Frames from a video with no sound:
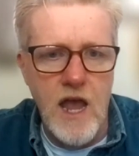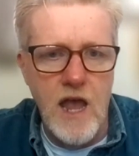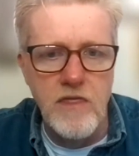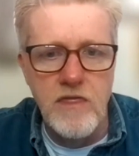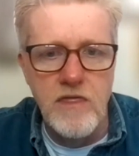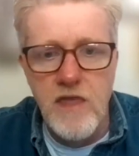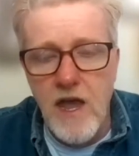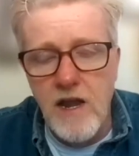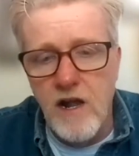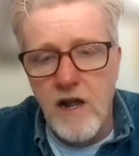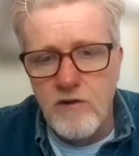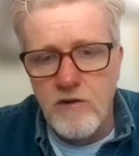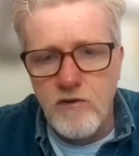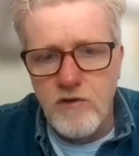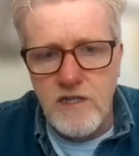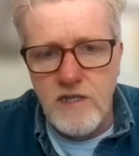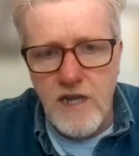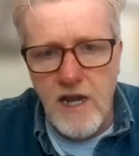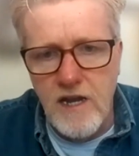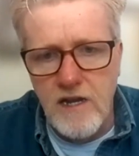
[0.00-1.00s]
and then
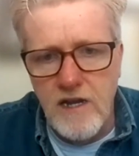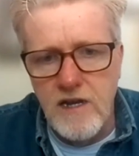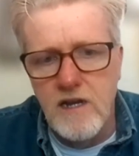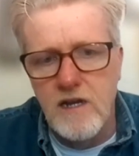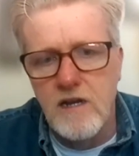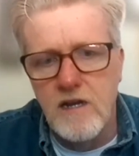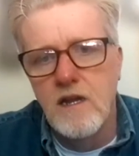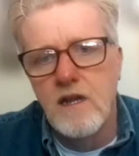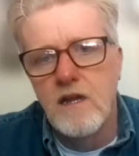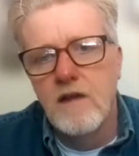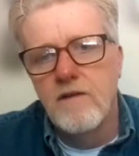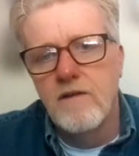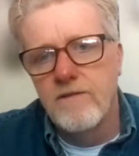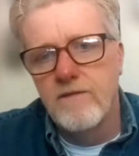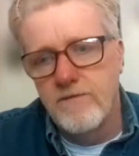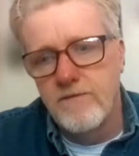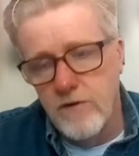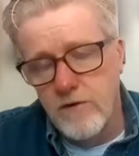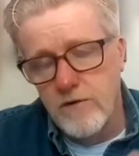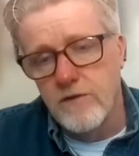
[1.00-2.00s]
understanding
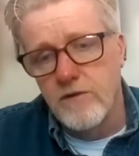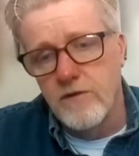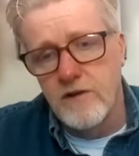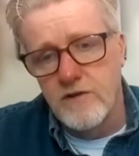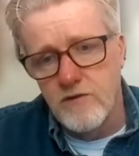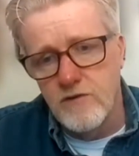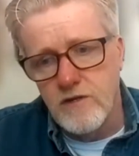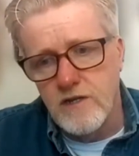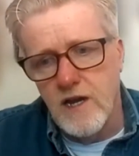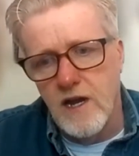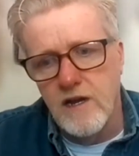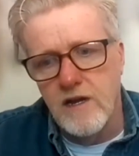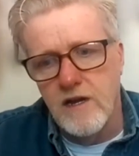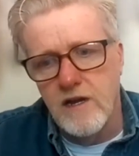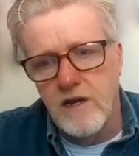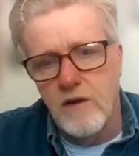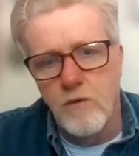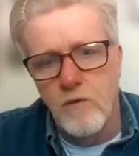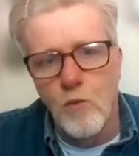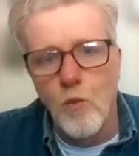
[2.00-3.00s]
further
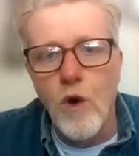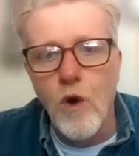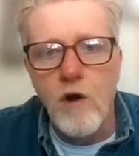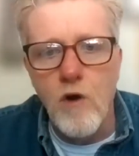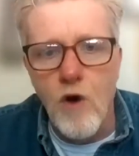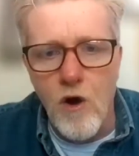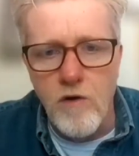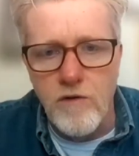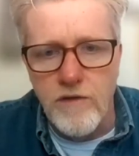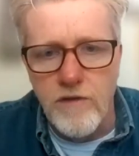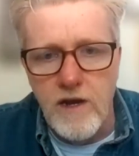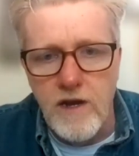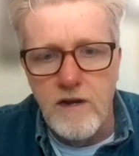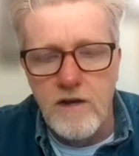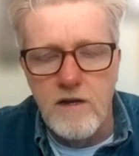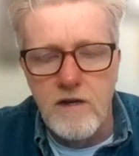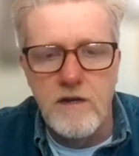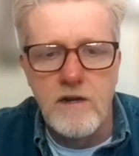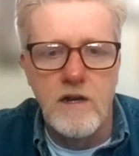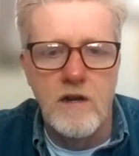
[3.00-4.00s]
understanding where are they
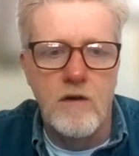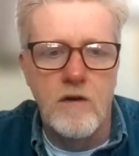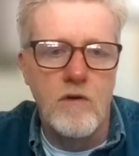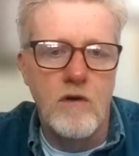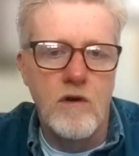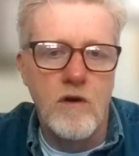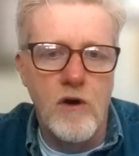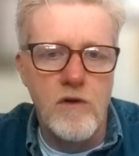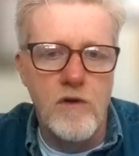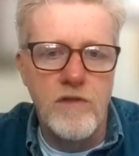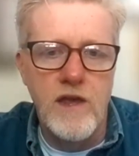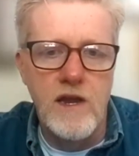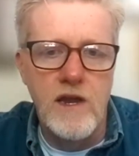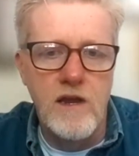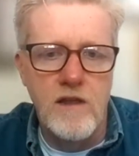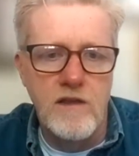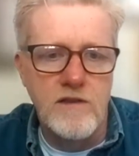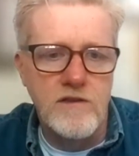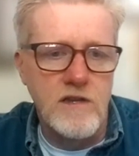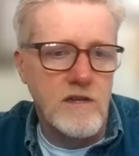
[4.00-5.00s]
you know are they
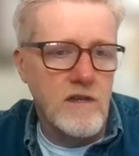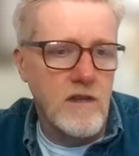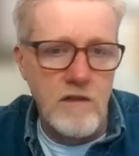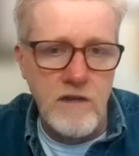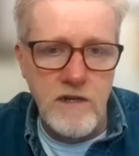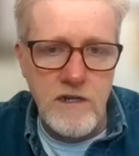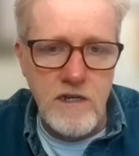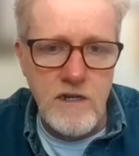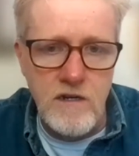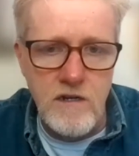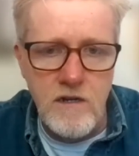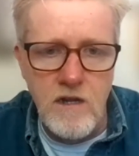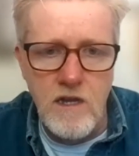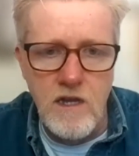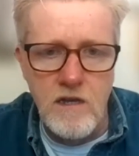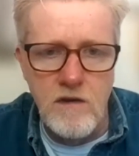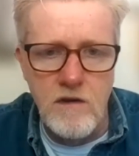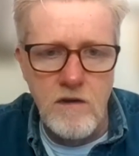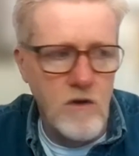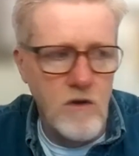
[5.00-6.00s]
is this a
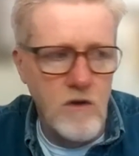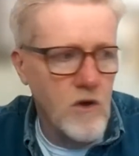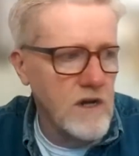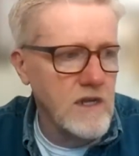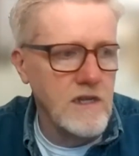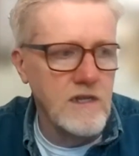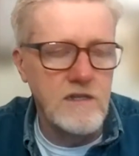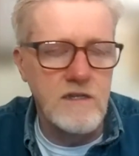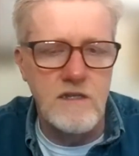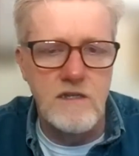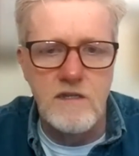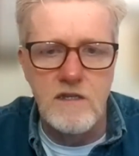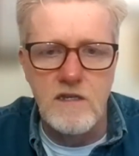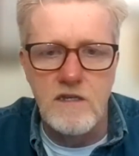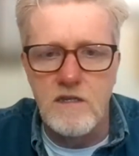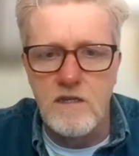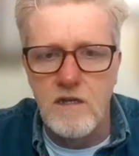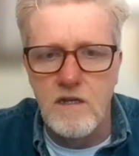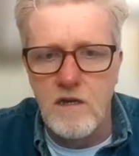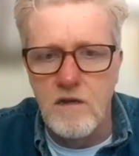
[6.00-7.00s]
linkedin audience is
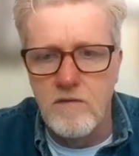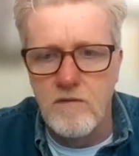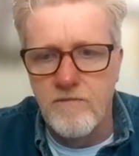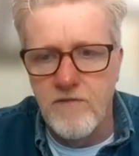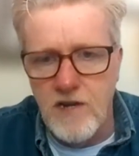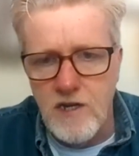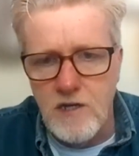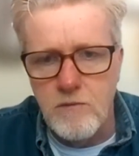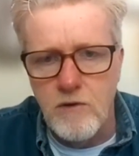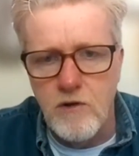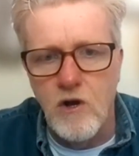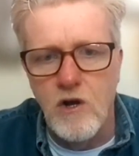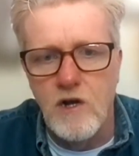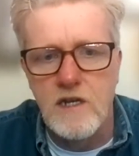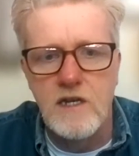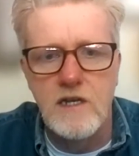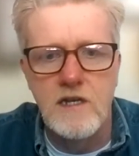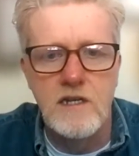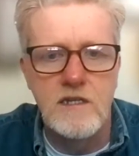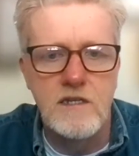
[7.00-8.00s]
this a facebook
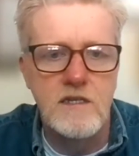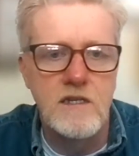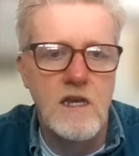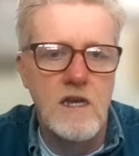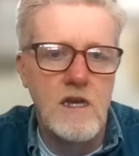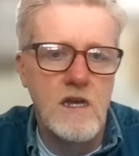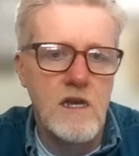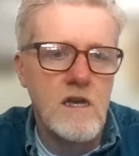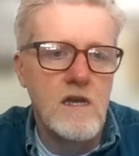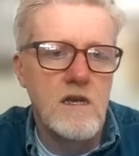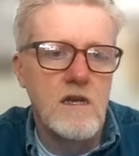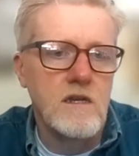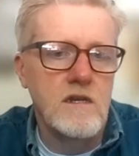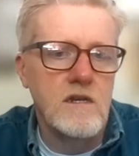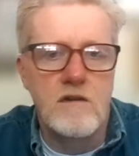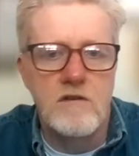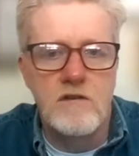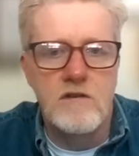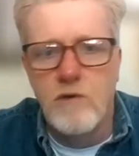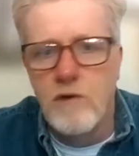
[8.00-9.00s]
audience
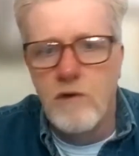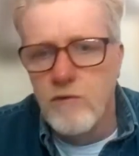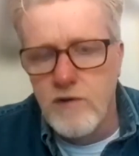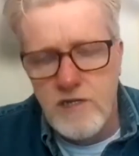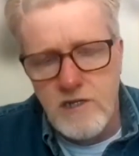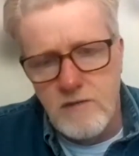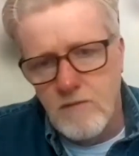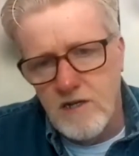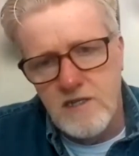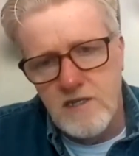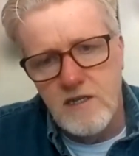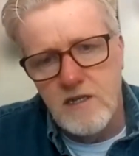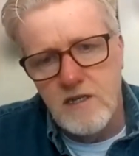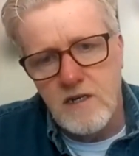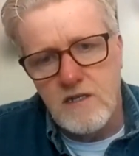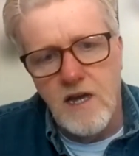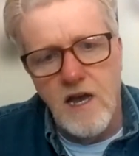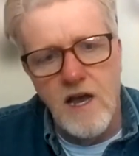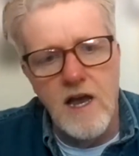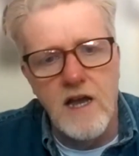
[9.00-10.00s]
you know do we reach them on
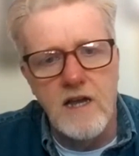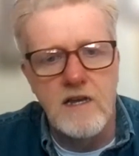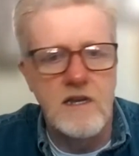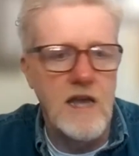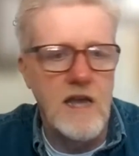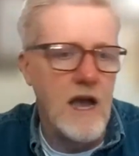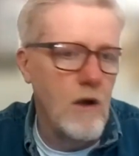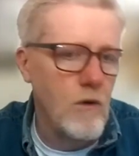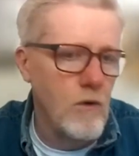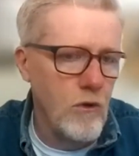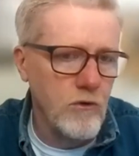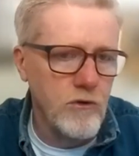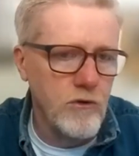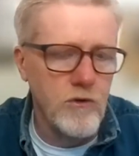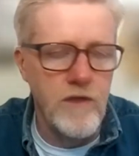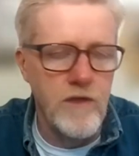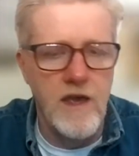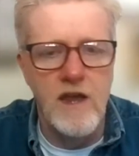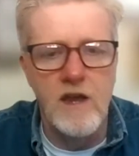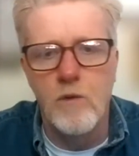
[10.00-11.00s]
tiktok how old
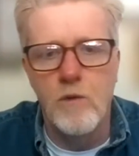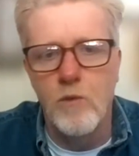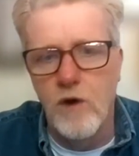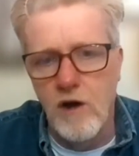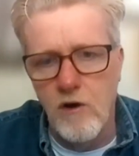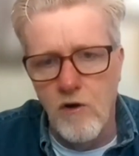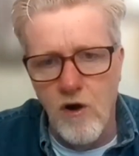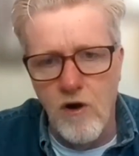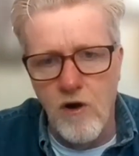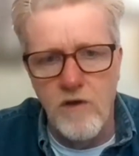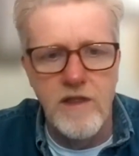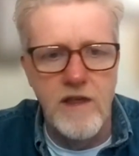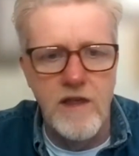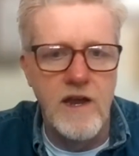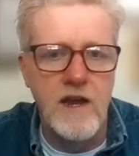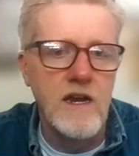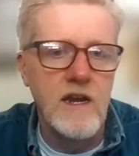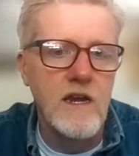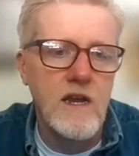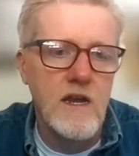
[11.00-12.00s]
are they where are
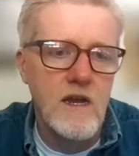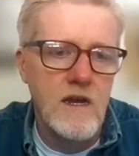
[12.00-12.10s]
they